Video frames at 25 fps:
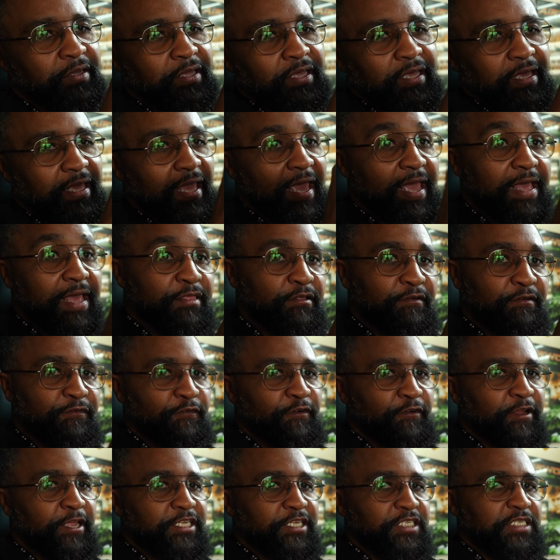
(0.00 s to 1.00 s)
and the
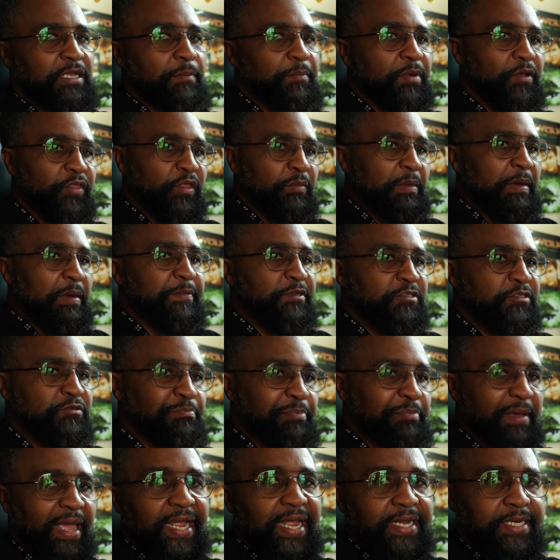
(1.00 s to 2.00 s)
fridge. So I bought them almost
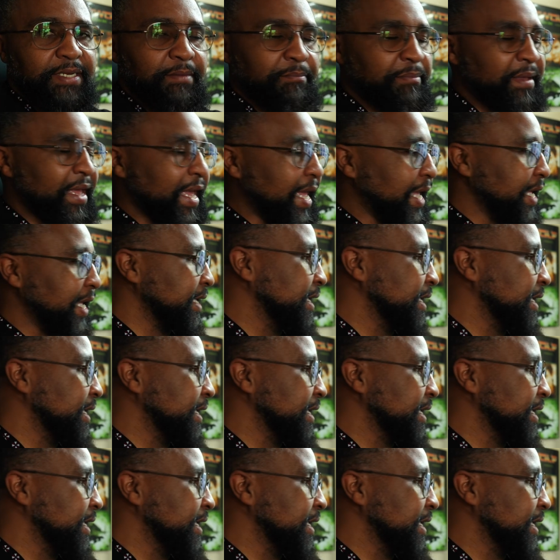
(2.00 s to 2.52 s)
back to back.